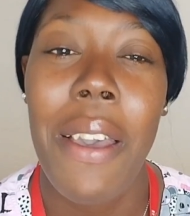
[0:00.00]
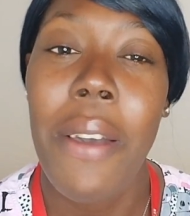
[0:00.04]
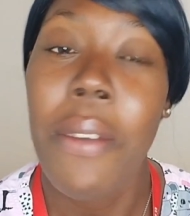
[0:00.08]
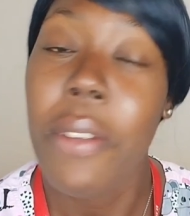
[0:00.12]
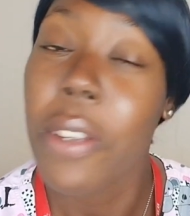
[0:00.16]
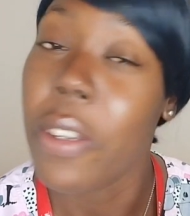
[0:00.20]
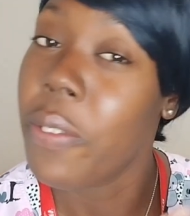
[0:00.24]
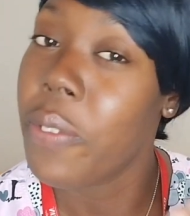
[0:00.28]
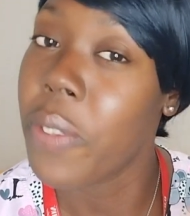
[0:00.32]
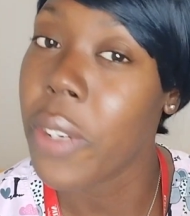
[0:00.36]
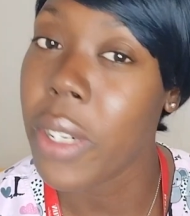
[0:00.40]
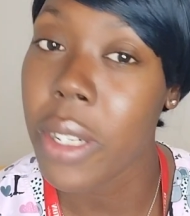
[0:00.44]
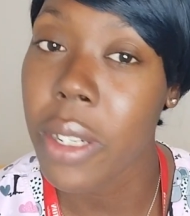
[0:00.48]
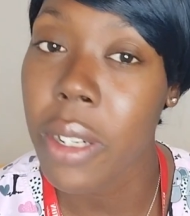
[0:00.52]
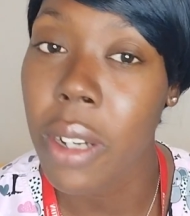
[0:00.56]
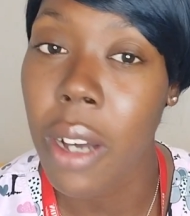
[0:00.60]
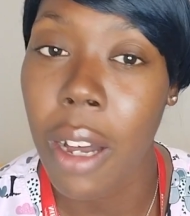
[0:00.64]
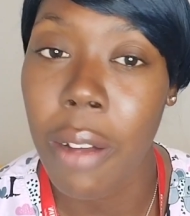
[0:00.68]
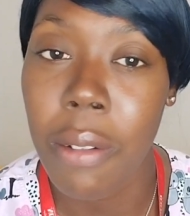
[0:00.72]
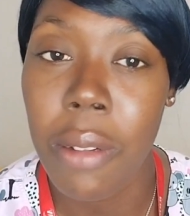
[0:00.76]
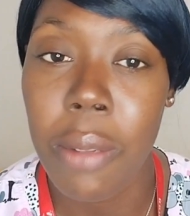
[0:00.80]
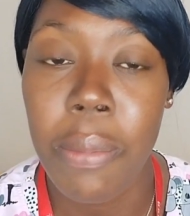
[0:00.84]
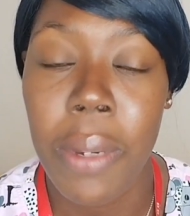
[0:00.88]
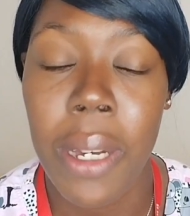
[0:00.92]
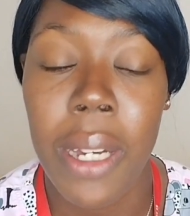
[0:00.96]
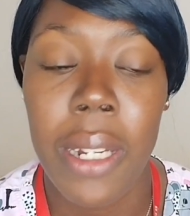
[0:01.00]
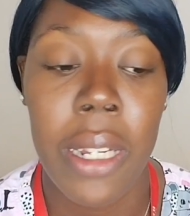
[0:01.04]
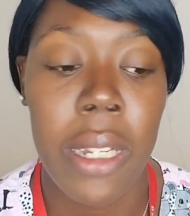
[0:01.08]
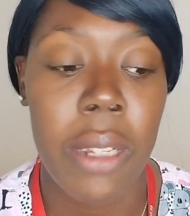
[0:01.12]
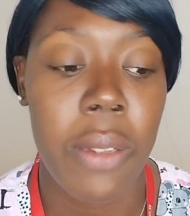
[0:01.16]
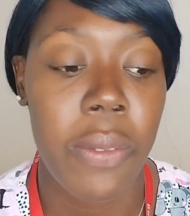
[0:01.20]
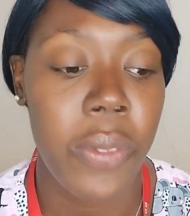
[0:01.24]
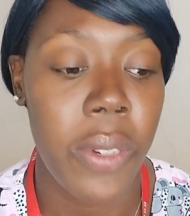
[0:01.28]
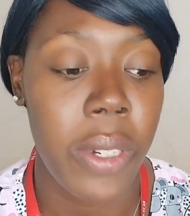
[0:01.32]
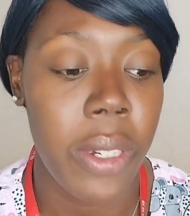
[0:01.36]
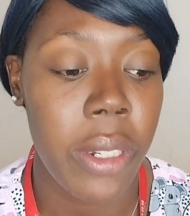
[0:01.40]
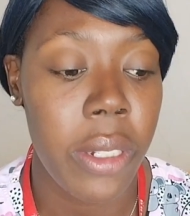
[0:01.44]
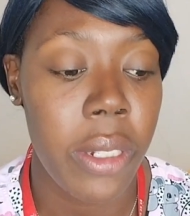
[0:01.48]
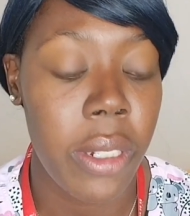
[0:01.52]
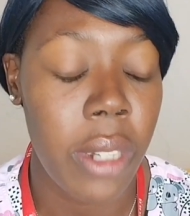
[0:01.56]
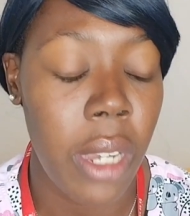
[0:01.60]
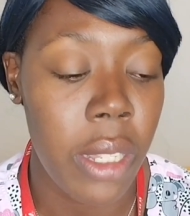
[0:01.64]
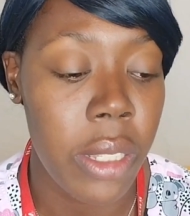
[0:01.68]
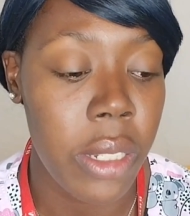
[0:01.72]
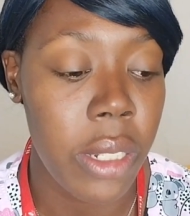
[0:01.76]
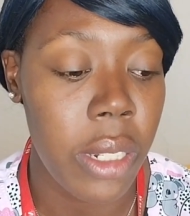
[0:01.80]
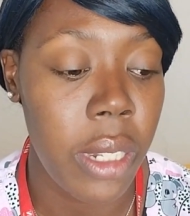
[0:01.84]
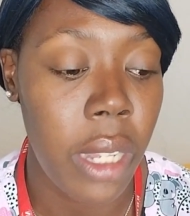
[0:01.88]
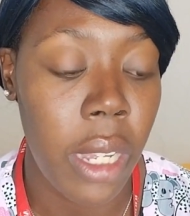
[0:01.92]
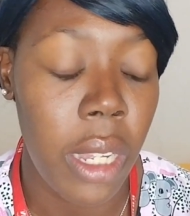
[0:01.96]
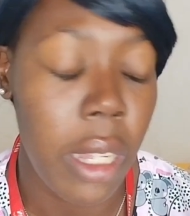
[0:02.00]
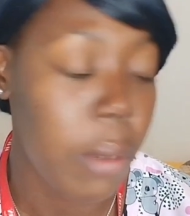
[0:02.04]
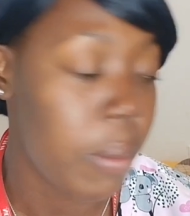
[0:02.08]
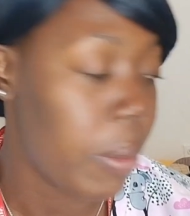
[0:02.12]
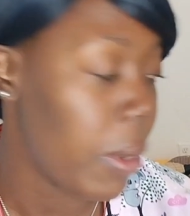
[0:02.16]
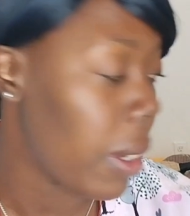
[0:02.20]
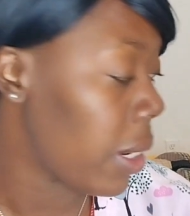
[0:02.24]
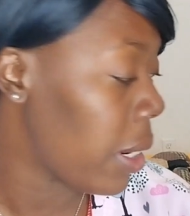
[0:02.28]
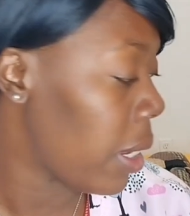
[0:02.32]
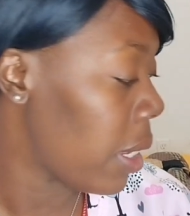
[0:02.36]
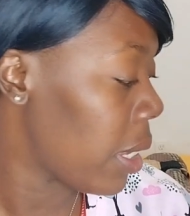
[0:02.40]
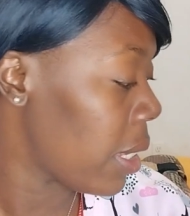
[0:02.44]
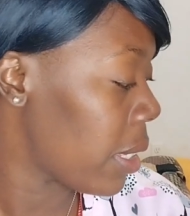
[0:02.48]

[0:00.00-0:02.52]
You're very calm about it, very nonchalant about it.